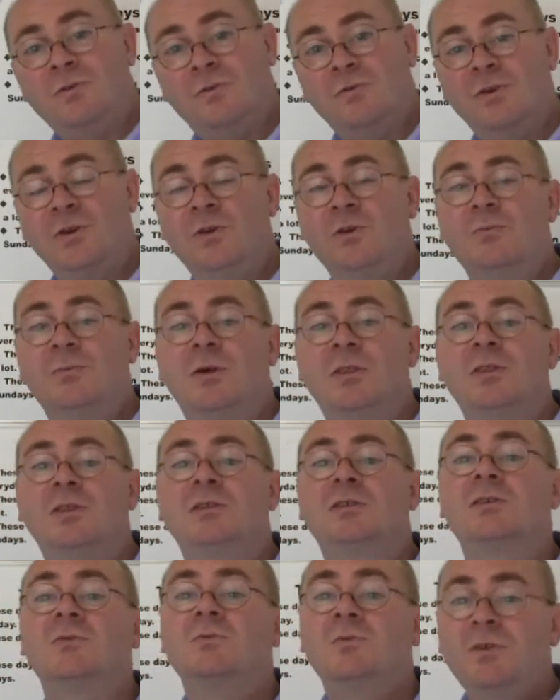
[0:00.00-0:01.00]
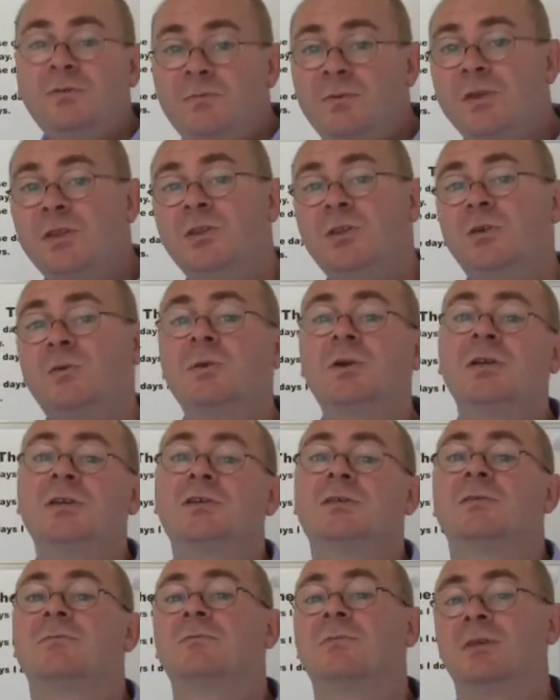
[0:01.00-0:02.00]
or few months we've been doing
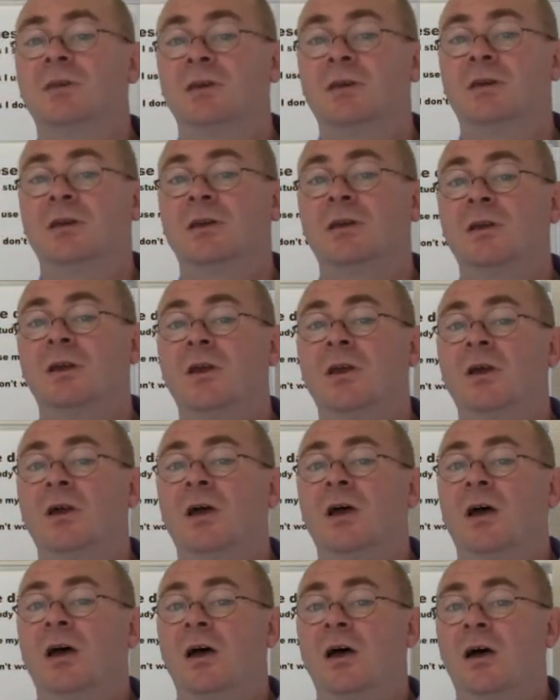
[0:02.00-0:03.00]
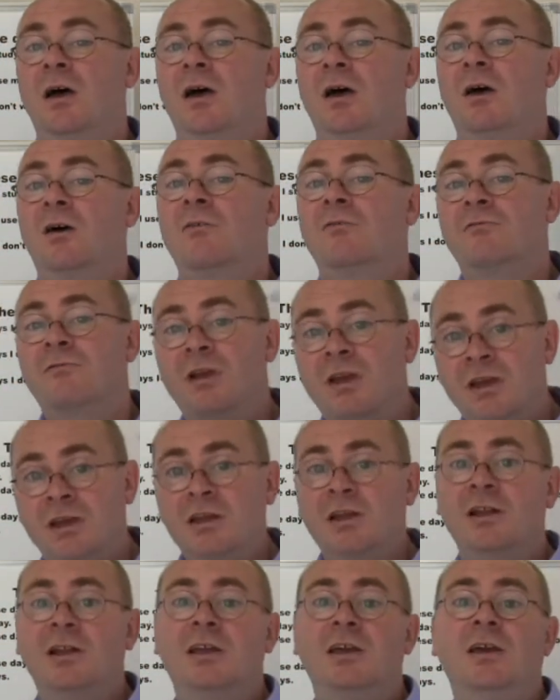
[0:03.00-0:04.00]
something
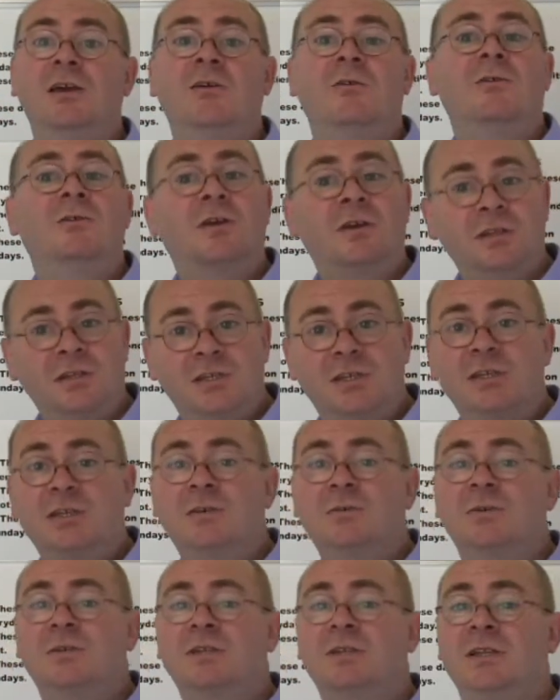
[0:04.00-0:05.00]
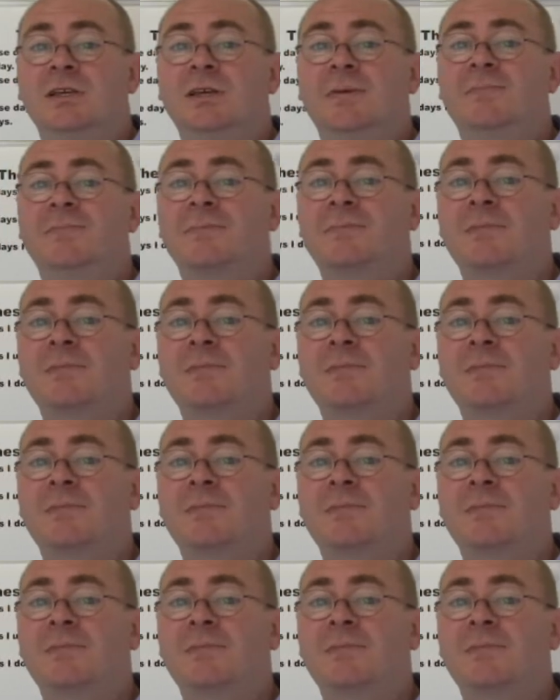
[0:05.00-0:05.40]
regularly or continuously.